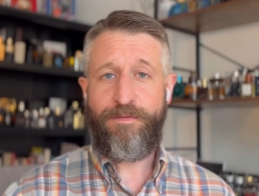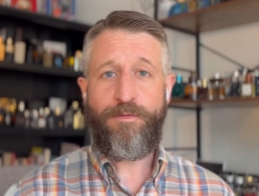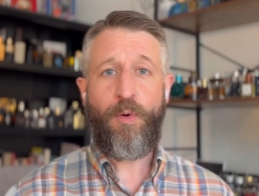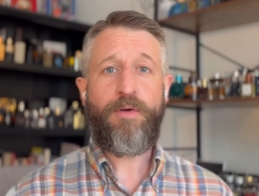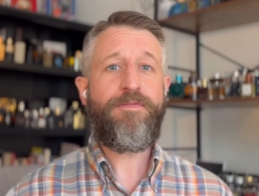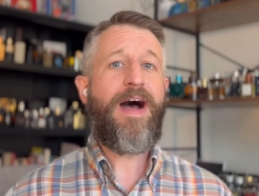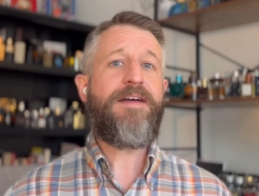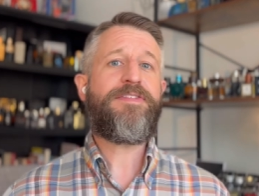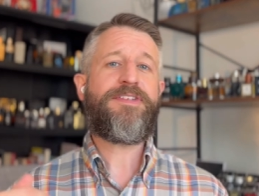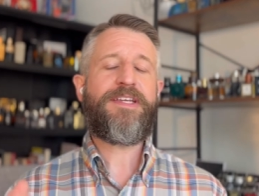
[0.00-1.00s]
four,
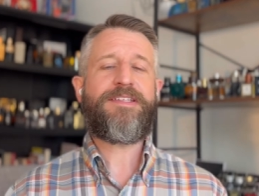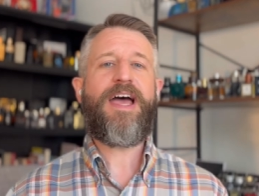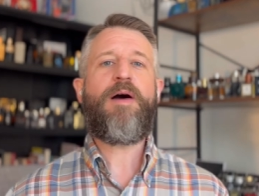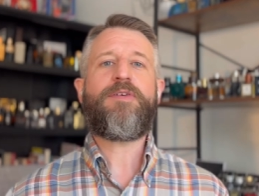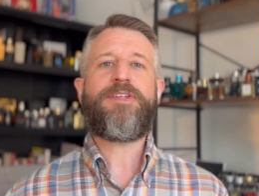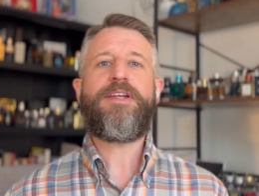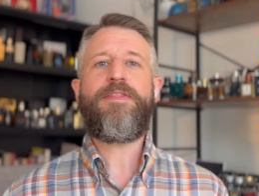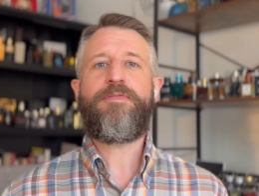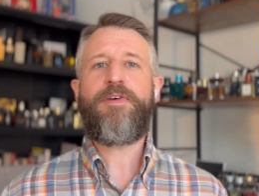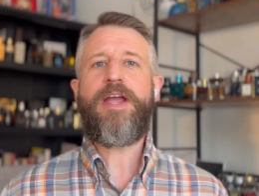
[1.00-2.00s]
five, six hours into
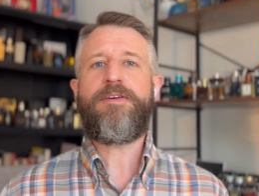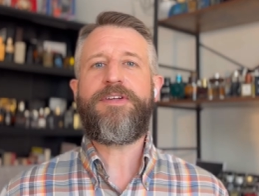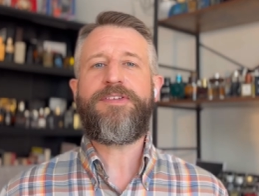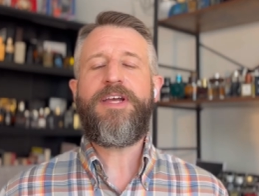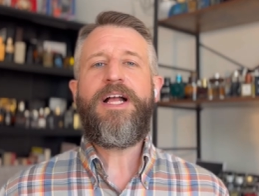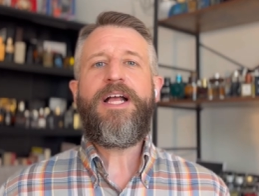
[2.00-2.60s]
the fragrance,